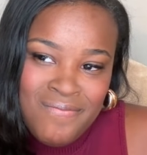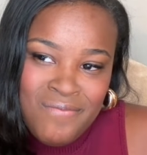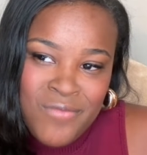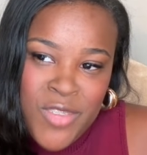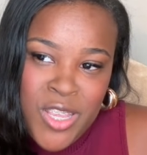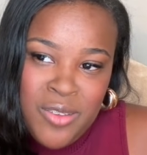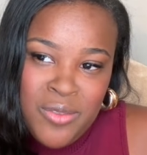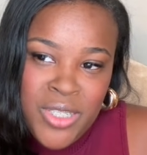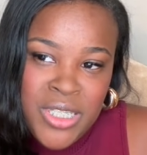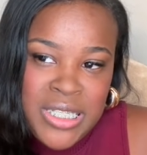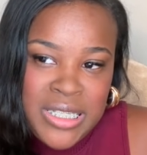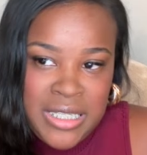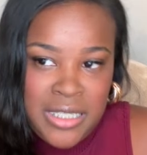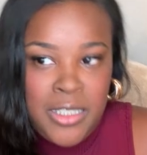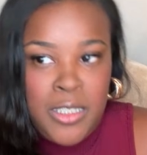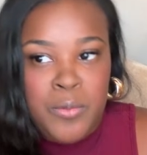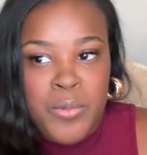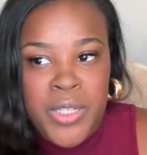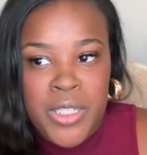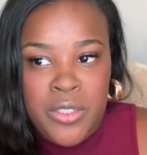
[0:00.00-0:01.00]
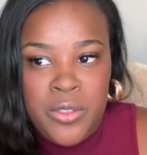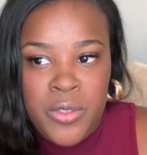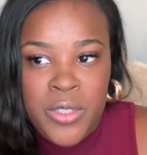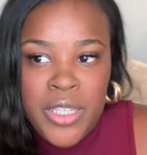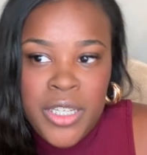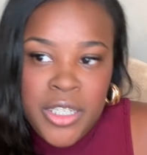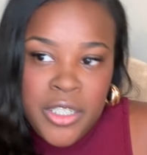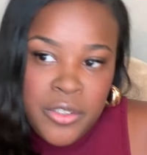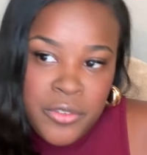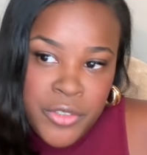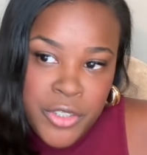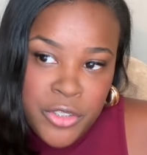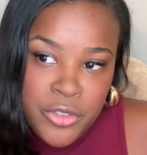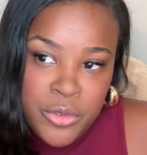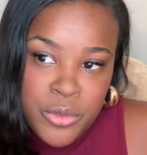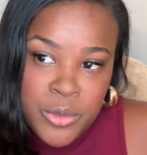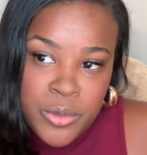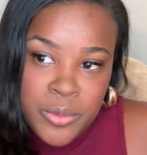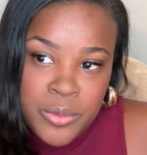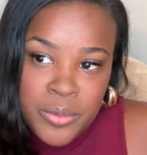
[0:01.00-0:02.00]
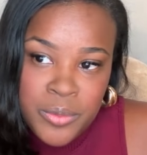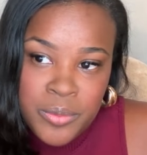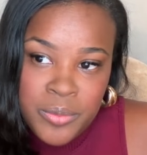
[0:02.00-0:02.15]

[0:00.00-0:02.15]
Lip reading: it really just depends on the individual.